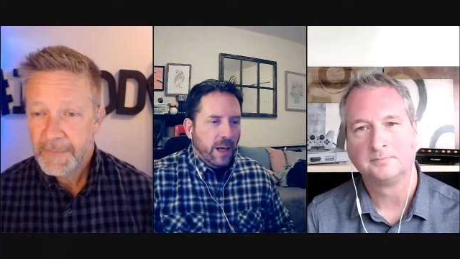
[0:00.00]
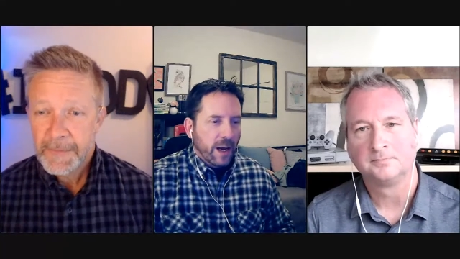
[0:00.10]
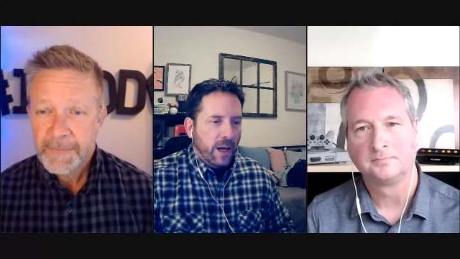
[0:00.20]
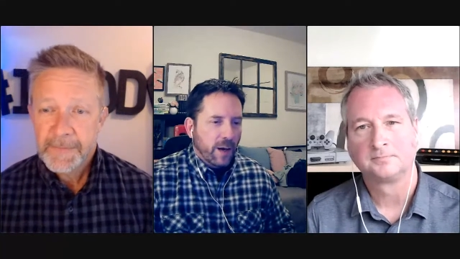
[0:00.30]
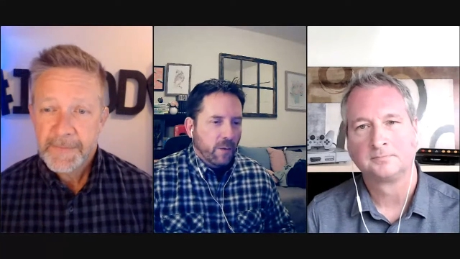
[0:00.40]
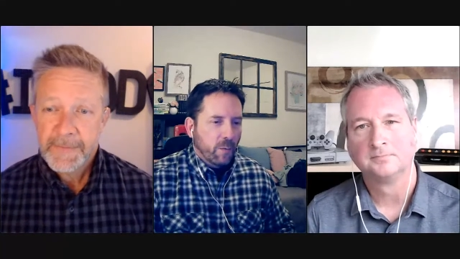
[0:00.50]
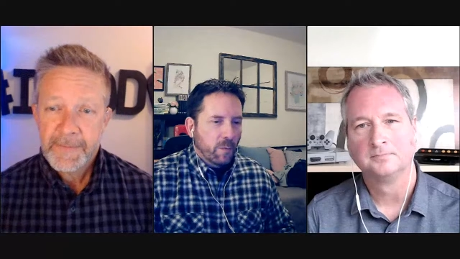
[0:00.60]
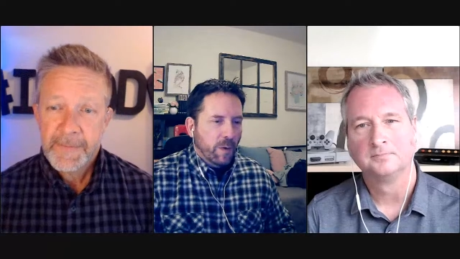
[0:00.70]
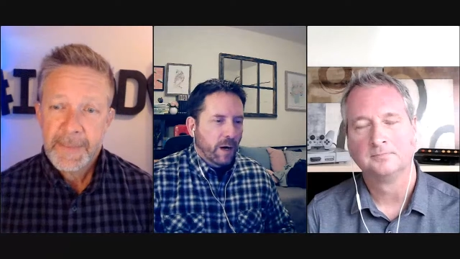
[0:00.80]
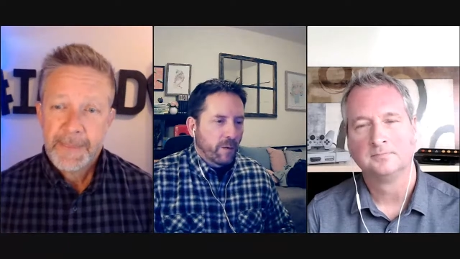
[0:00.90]

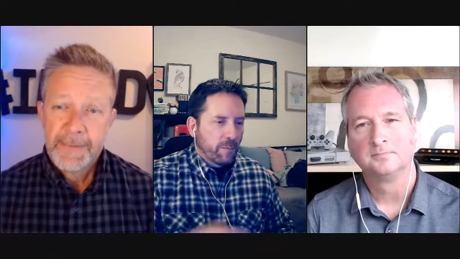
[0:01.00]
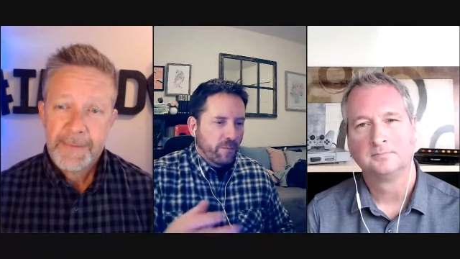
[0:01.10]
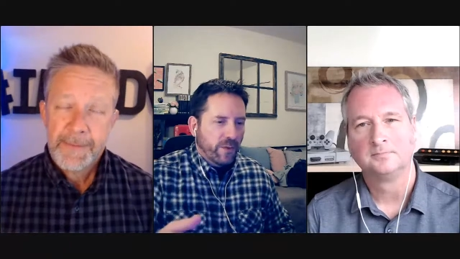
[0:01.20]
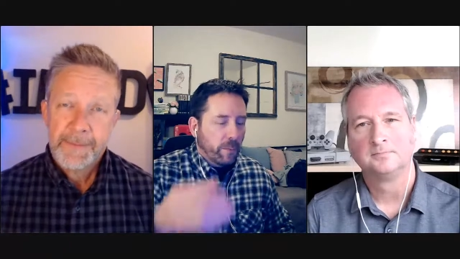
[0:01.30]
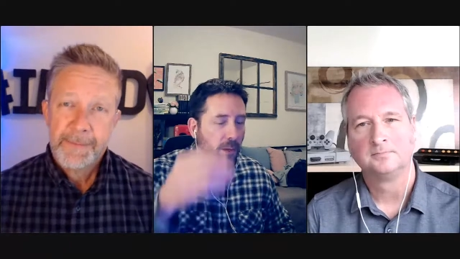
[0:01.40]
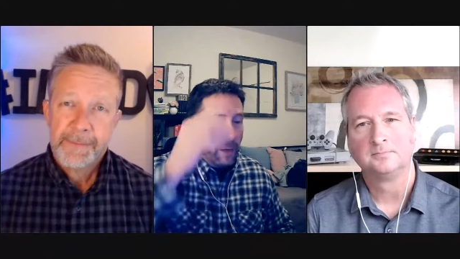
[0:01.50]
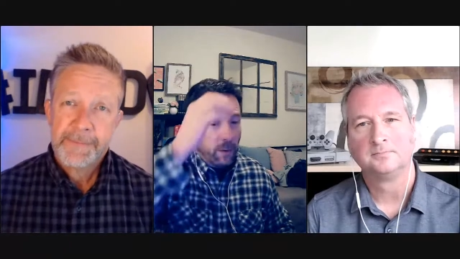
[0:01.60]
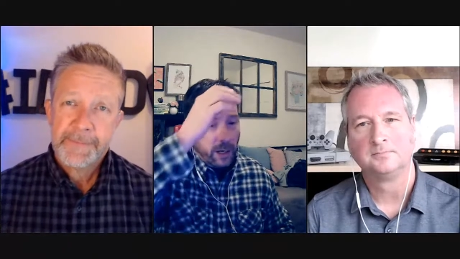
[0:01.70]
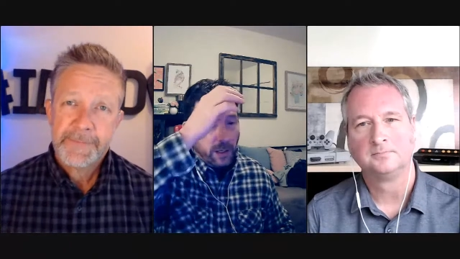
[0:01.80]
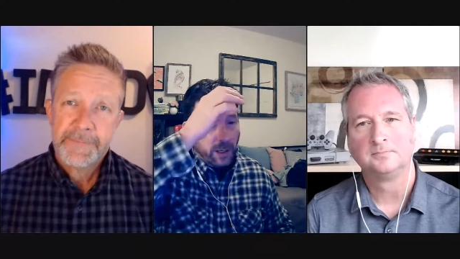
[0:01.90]
Speaker 1: our
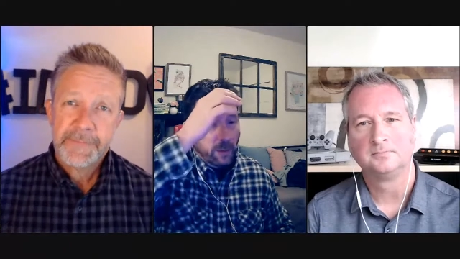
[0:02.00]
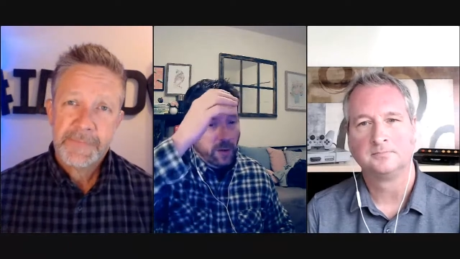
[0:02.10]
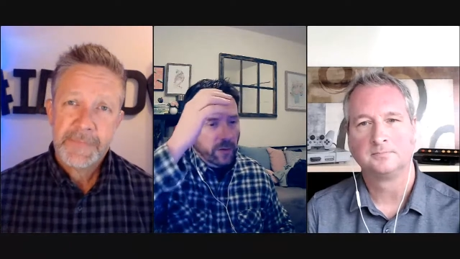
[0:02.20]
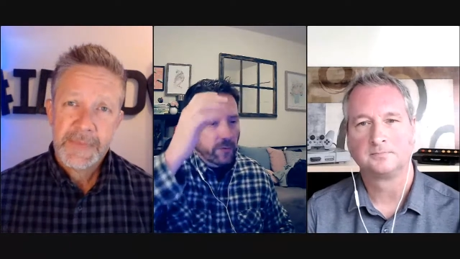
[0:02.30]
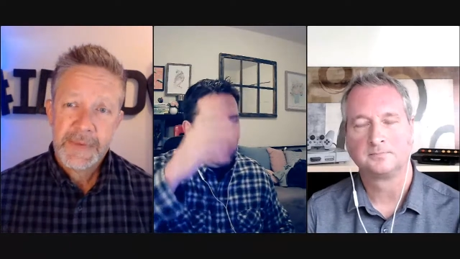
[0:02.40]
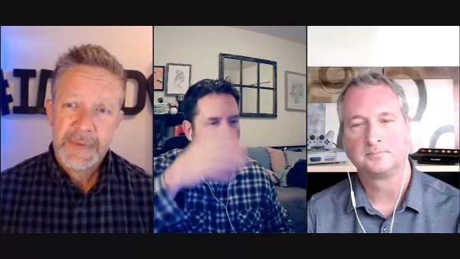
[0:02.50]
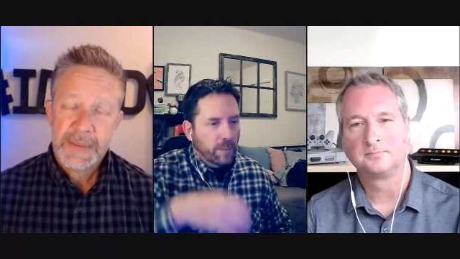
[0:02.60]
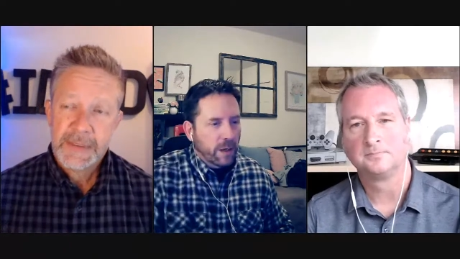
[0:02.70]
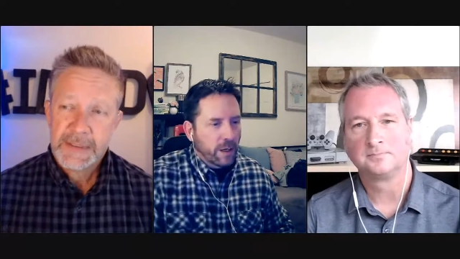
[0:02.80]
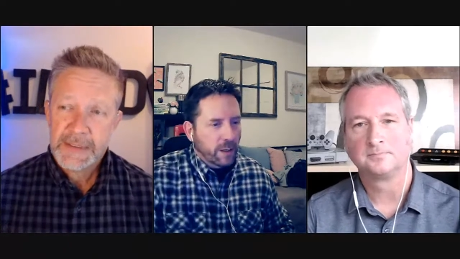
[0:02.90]
VP had come over from
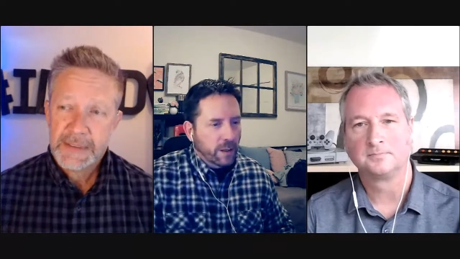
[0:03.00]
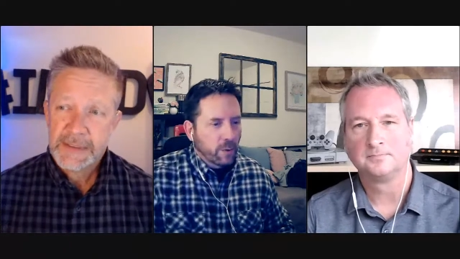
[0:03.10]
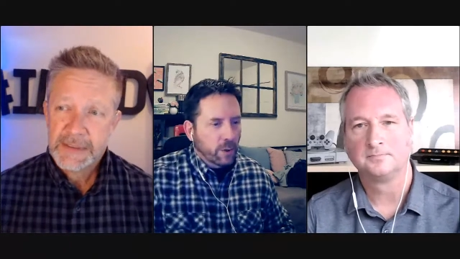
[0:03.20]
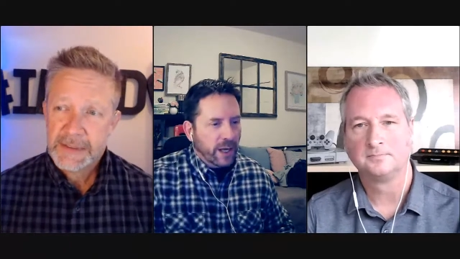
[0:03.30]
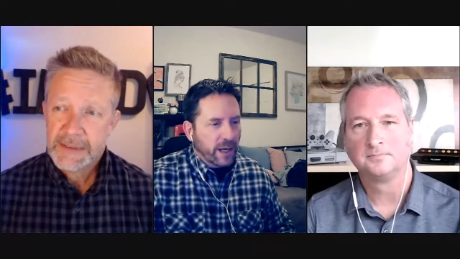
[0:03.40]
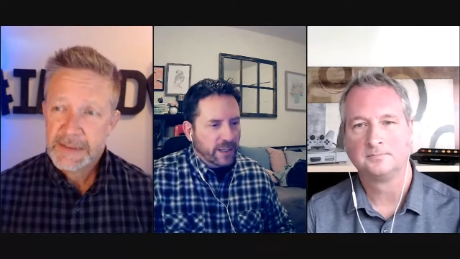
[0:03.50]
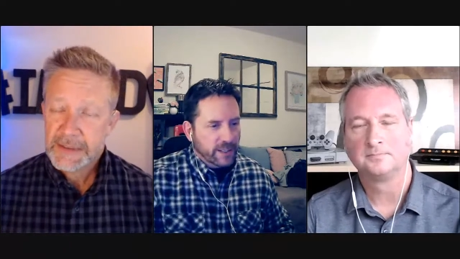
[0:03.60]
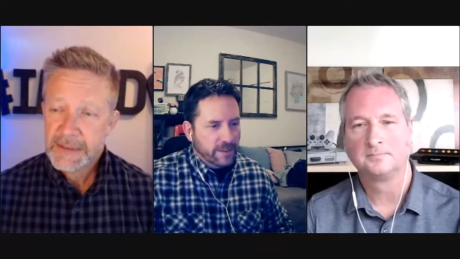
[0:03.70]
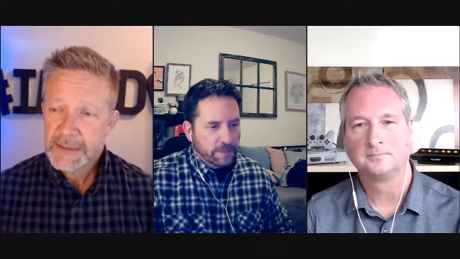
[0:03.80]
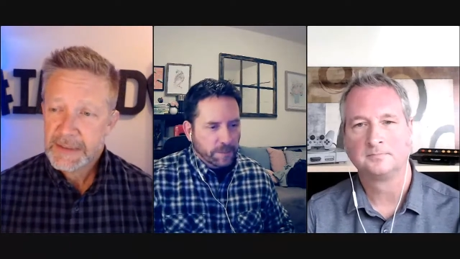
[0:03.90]
Google
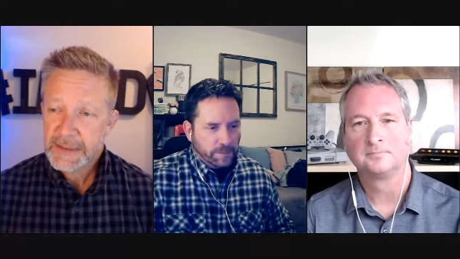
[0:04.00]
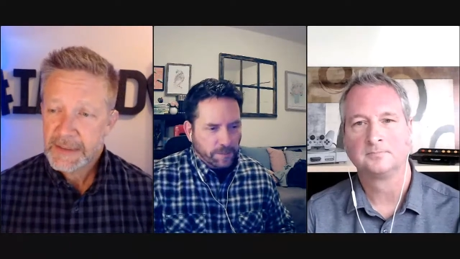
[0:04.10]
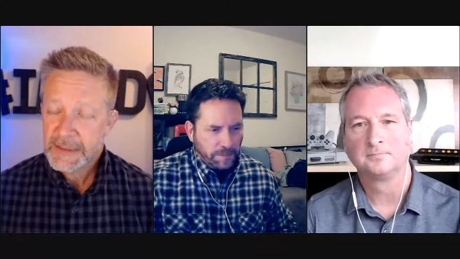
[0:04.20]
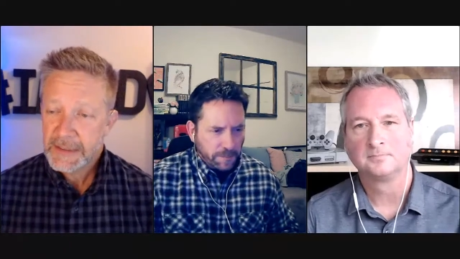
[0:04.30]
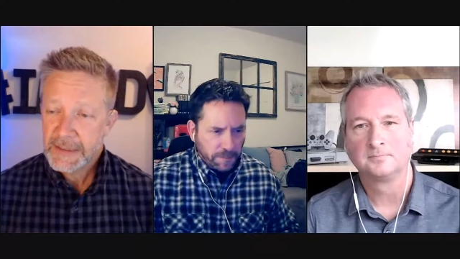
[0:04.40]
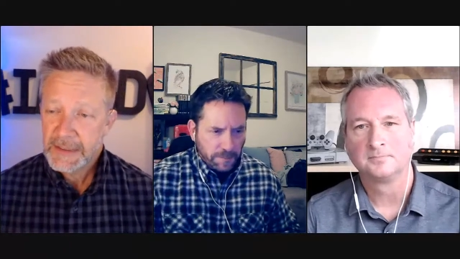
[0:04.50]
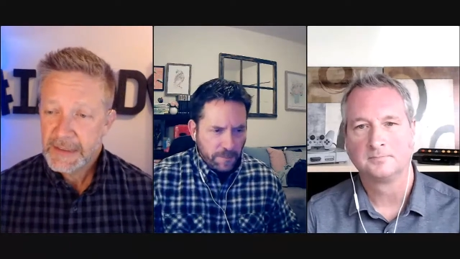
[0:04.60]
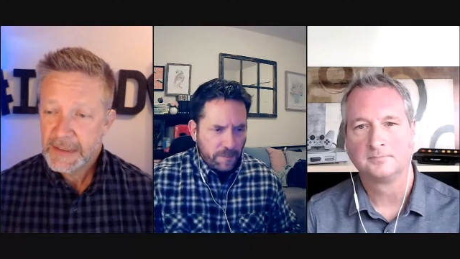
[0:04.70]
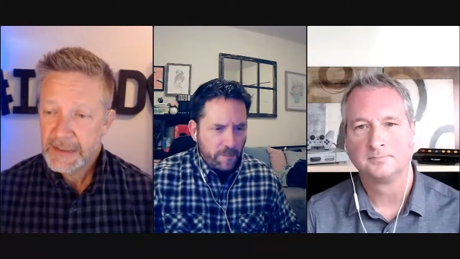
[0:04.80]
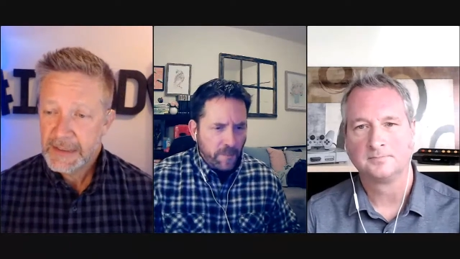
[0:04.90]
X.
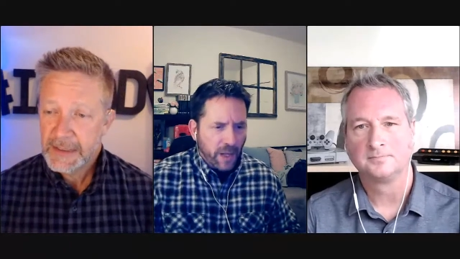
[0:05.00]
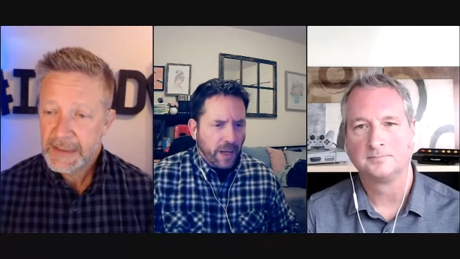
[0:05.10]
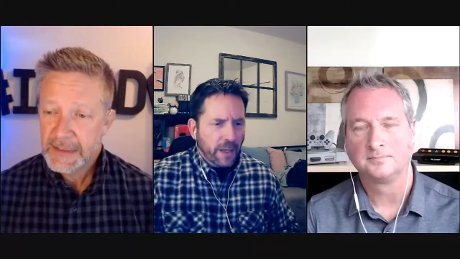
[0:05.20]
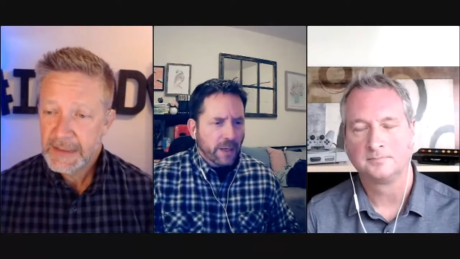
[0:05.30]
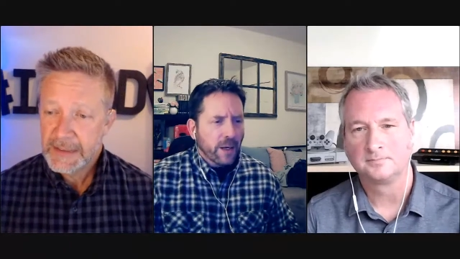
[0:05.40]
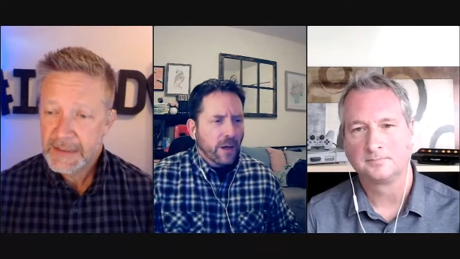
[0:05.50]
And